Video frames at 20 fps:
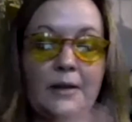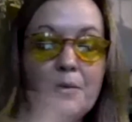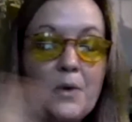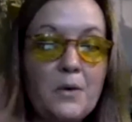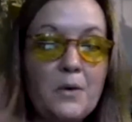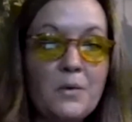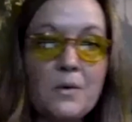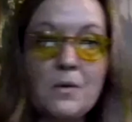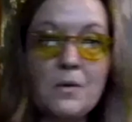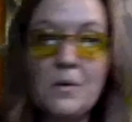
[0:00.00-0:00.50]

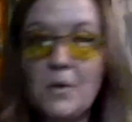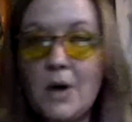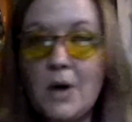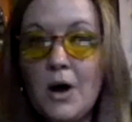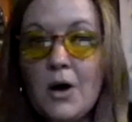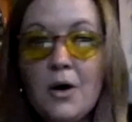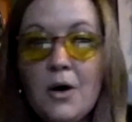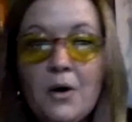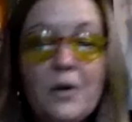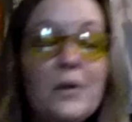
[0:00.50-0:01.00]

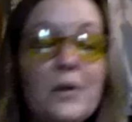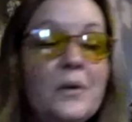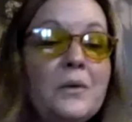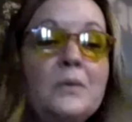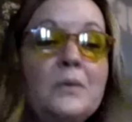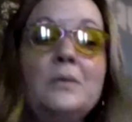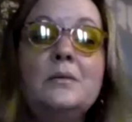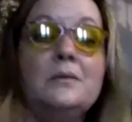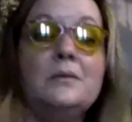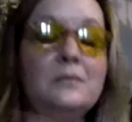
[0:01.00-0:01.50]

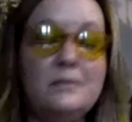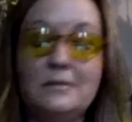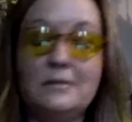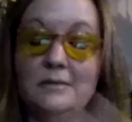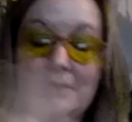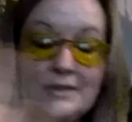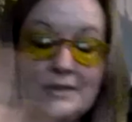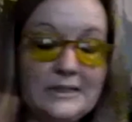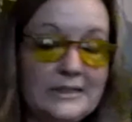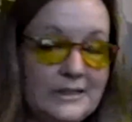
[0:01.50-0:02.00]
whoa,
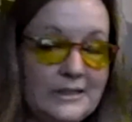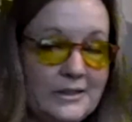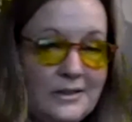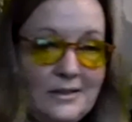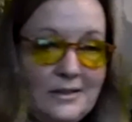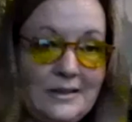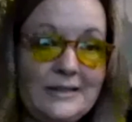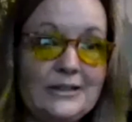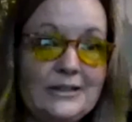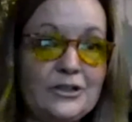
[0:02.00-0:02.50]
this is
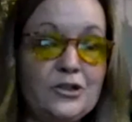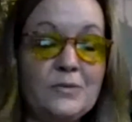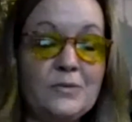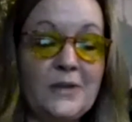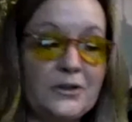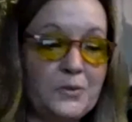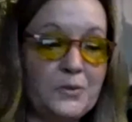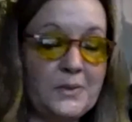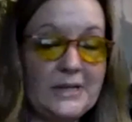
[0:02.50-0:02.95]
too much.